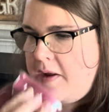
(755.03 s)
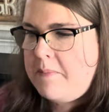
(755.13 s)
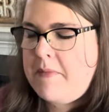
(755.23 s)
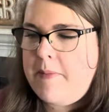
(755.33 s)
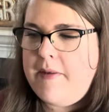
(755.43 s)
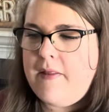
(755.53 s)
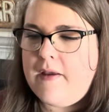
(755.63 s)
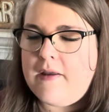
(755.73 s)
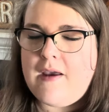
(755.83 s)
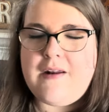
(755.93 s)
Maybe
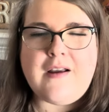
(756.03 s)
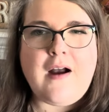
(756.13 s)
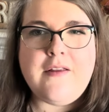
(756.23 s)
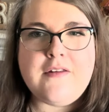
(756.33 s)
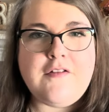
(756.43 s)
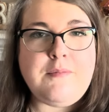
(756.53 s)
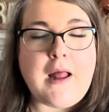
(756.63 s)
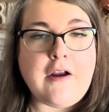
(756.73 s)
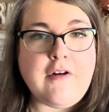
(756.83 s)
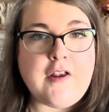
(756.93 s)
like, again, a cousin of
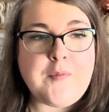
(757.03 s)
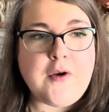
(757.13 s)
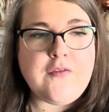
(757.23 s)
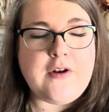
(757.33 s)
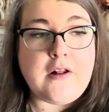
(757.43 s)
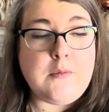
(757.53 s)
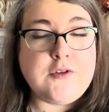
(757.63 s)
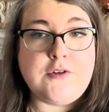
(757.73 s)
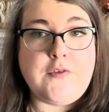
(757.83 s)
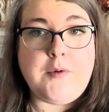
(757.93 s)
black raspberry vanilla, which
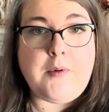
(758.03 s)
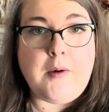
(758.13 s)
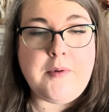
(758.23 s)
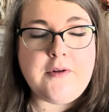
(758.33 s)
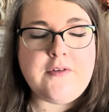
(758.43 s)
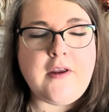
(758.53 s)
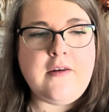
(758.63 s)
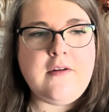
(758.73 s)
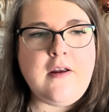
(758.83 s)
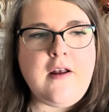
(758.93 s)
is a very popular scent.